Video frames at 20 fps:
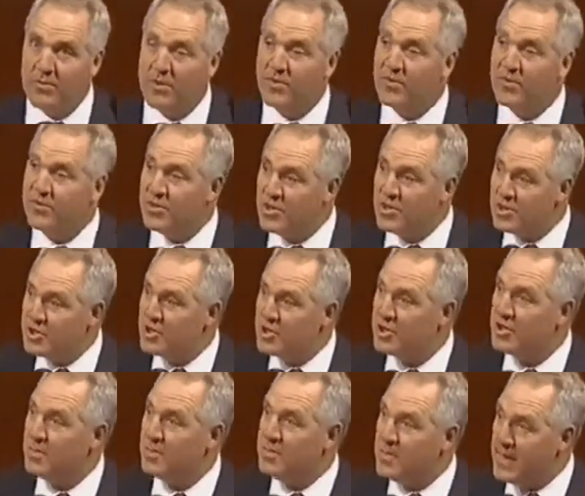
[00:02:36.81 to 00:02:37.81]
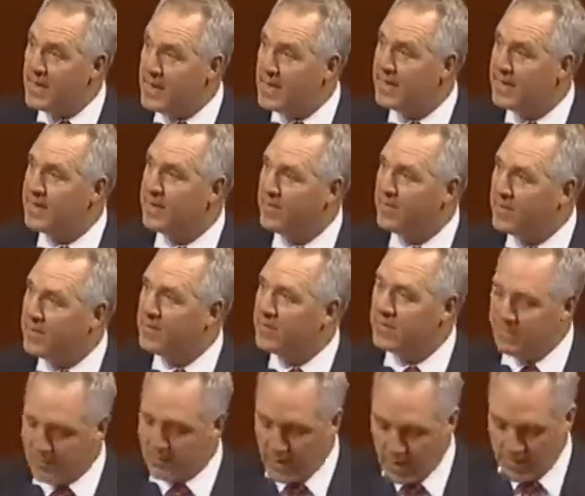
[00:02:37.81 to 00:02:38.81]
decision to make in this
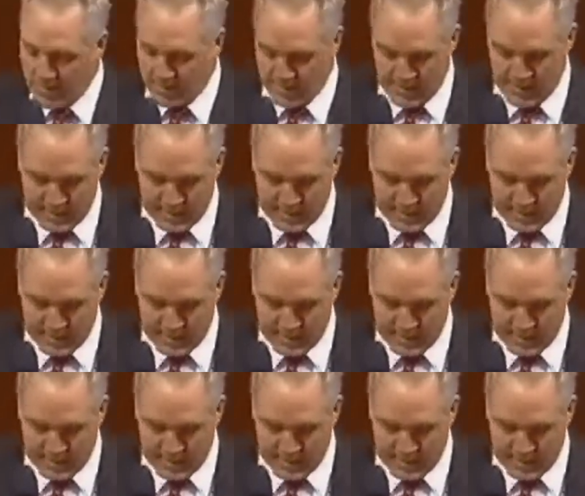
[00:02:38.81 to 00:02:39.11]
environment.